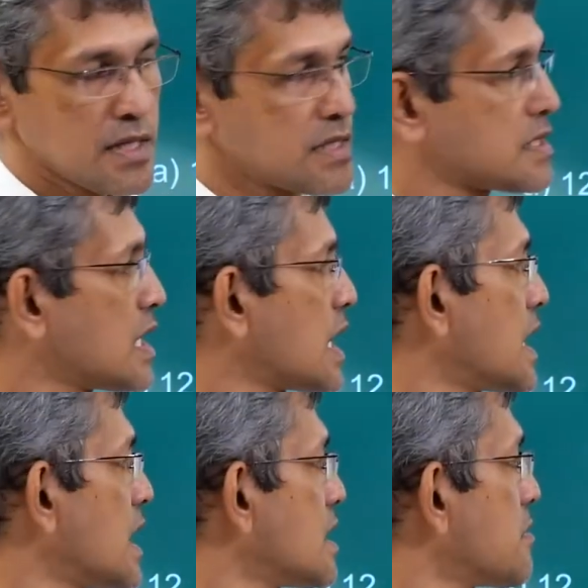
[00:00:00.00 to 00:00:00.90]
Is there
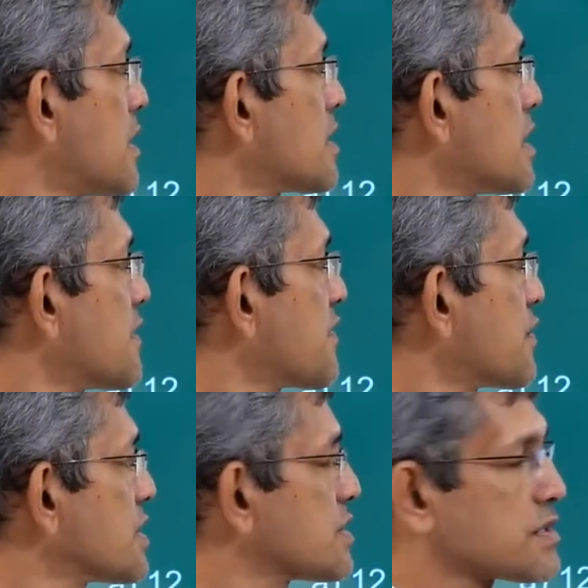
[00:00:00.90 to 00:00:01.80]
any other method
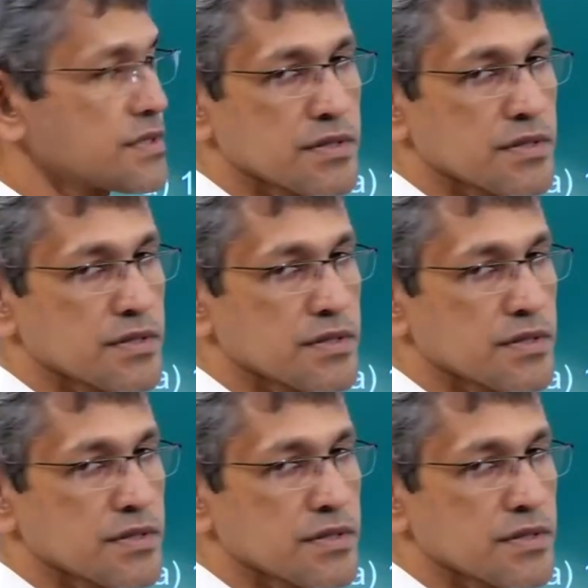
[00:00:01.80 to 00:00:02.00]
for this?